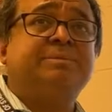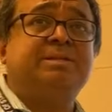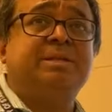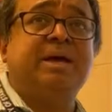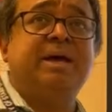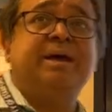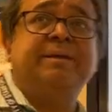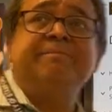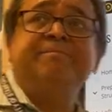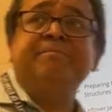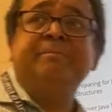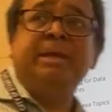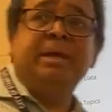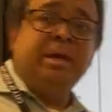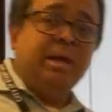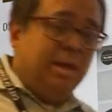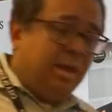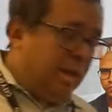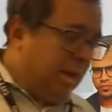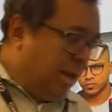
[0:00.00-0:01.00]
that.
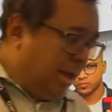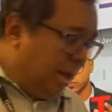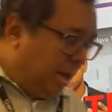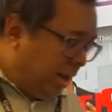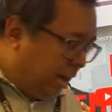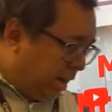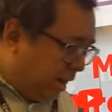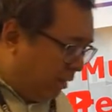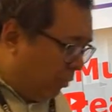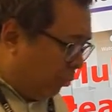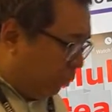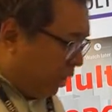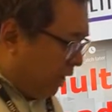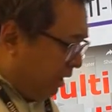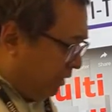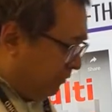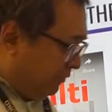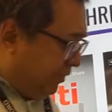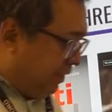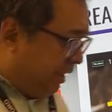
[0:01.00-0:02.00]
Uh,
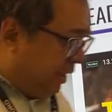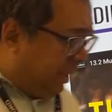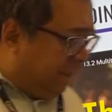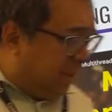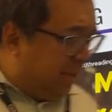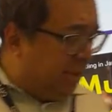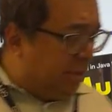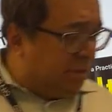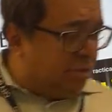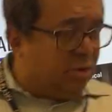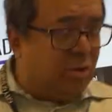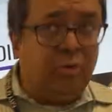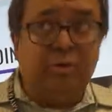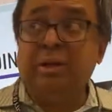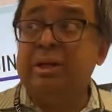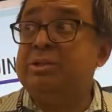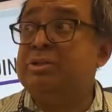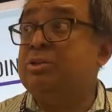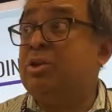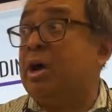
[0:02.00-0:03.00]
one of the, so
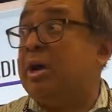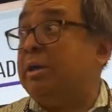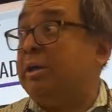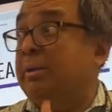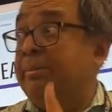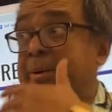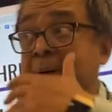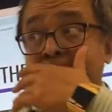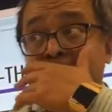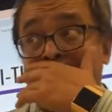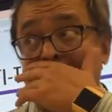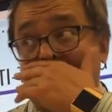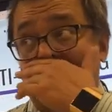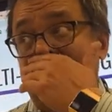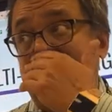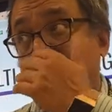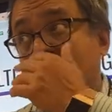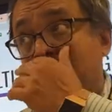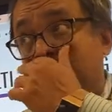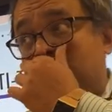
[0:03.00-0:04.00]
let's talk a little bit about one
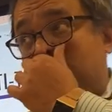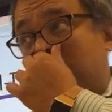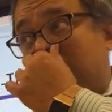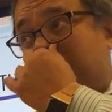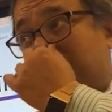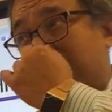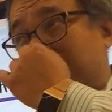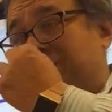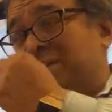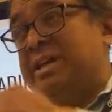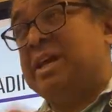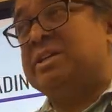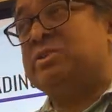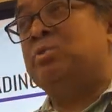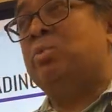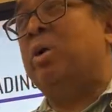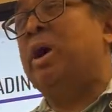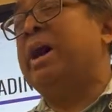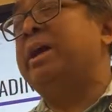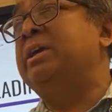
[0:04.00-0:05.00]
of the quiz questions that
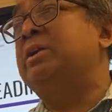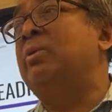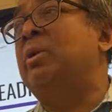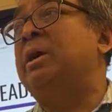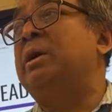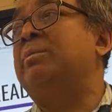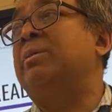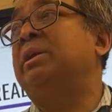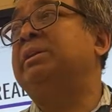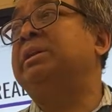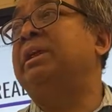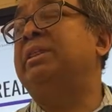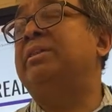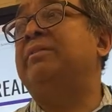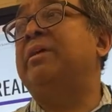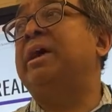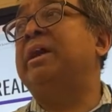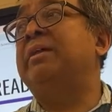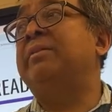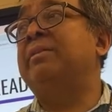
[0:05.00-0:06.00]
asks why you want a
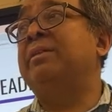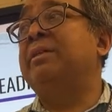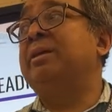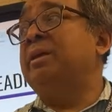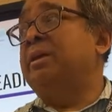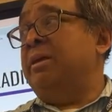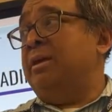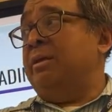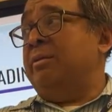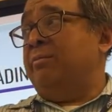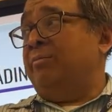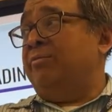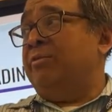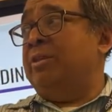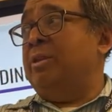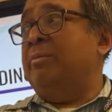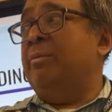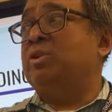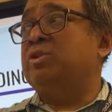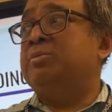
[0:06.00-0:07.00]
multi-thread. And
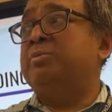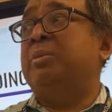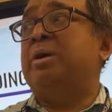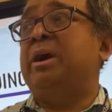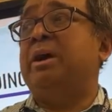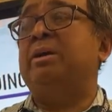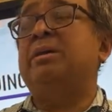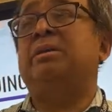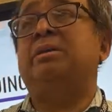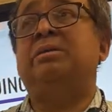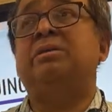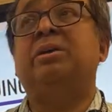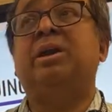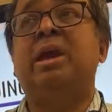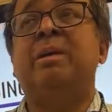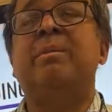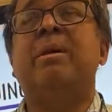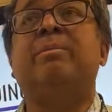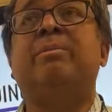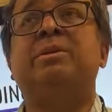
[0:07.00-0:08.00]
for the most part, you
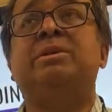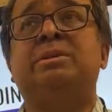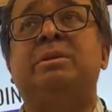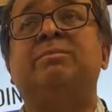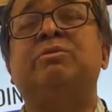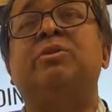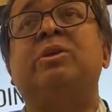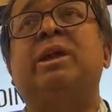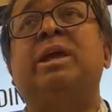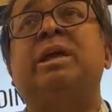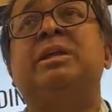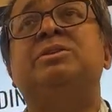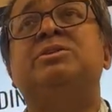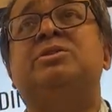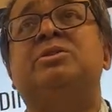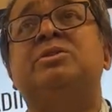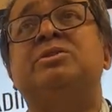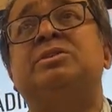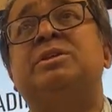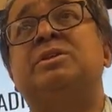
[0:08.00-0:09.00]
came up with some good
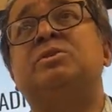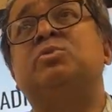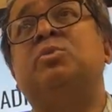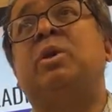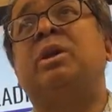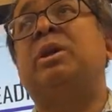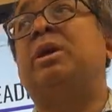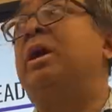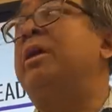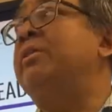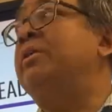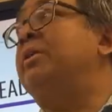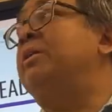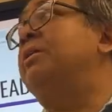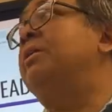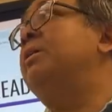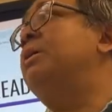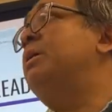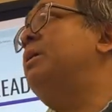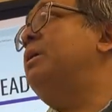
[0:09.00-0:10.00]
answers. There's one other